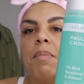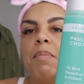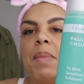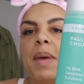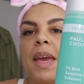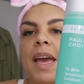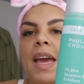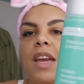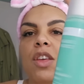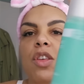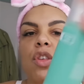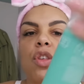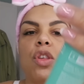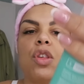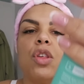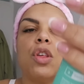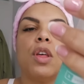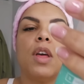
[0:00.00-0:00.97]

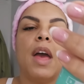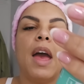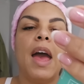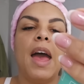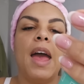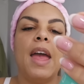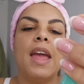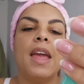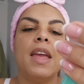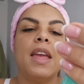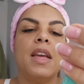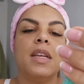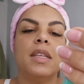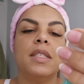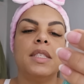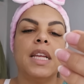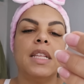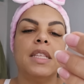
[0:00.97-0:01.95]
BHA
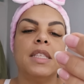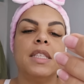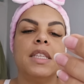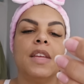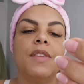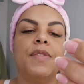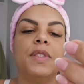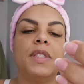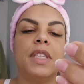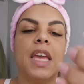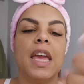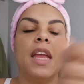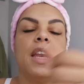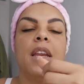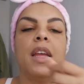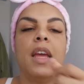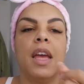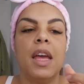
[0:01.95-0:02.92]
Sensitive
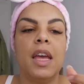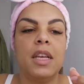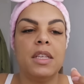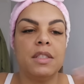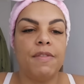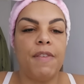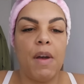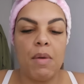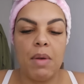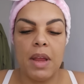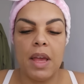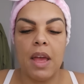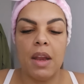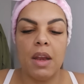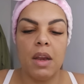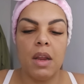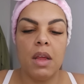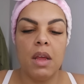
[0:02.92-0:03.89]
Skin
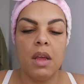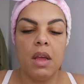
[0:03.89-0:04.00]
Exfoliant.